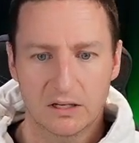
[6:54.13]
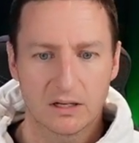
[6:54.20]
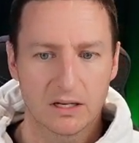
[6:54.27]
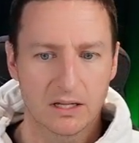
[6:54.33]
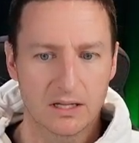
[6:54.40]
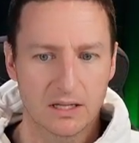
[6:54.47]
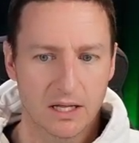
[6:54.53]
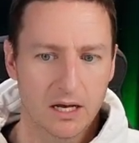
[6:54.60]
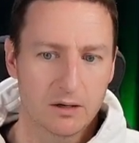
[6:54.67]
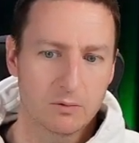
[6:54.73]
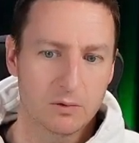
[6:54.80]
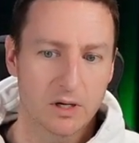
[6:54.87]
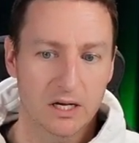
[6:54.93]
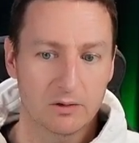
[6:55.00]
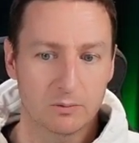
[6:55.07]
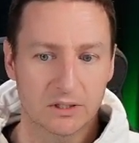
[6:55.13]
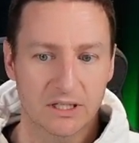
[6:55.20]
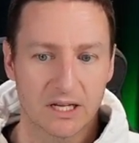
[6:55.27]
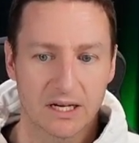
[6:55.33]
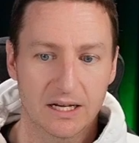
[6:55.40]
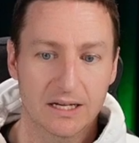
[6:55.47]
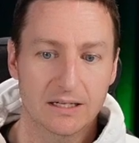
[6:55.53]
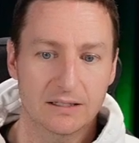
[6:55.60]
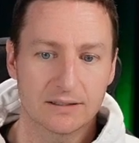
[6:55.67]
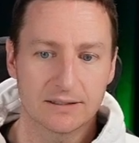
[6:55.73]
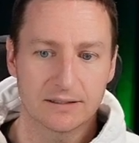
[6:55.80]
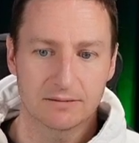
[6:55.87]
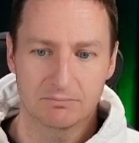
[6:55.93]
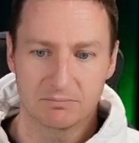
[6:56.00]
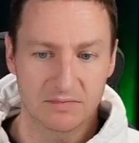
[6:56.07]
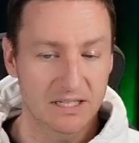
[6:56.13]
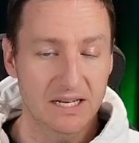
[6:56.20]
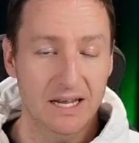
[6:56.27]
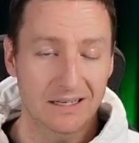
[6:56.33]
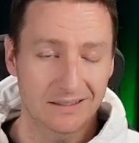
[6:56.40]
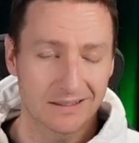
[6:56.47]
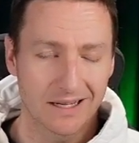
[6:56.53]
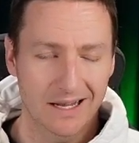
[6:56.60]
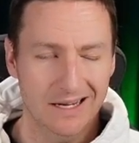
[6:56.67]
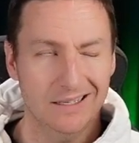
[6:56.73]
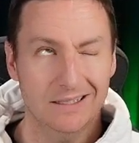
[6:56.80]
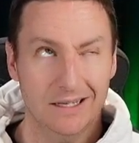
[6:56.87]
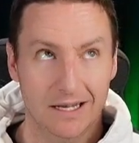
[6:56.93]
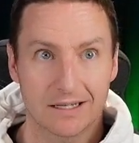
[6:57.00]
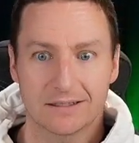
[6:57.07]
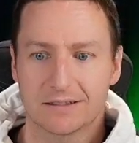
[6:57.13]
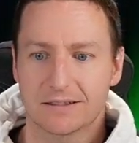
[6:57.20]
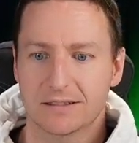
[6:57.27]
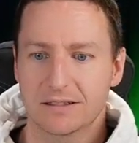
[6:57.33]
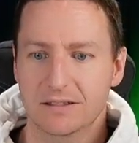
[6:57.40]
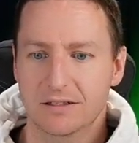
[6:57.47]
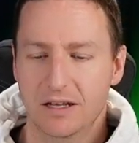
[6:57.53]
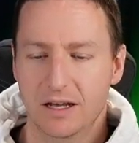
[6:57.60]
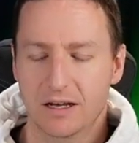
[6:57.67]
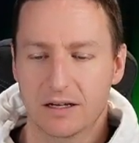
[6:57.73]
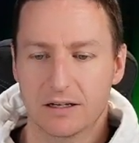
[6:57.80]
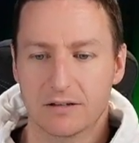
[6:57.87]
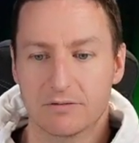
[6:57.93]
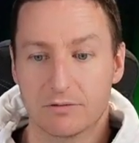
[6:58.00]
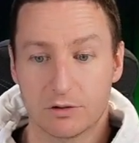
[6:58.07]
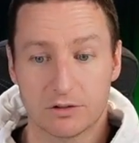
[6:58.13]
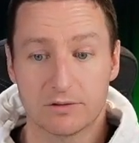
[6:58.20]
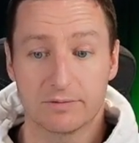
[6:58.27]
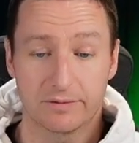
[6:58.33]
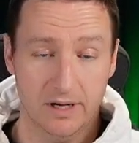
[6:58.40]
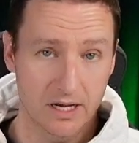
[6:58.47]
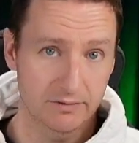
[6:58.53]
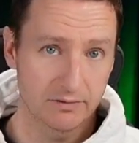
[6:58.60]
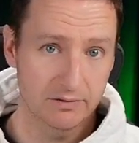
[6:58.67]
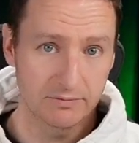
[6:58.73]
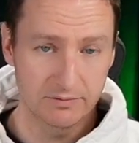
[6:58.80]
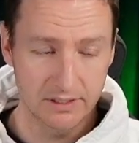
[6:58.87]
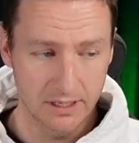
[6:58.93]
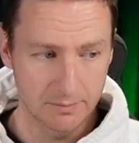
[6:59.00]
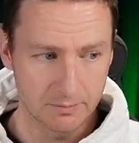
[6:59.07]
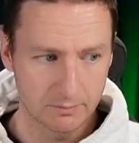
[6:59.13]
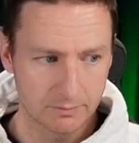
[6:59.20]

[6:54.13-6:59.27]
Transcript: And now I will get a DS8S version 5 VM.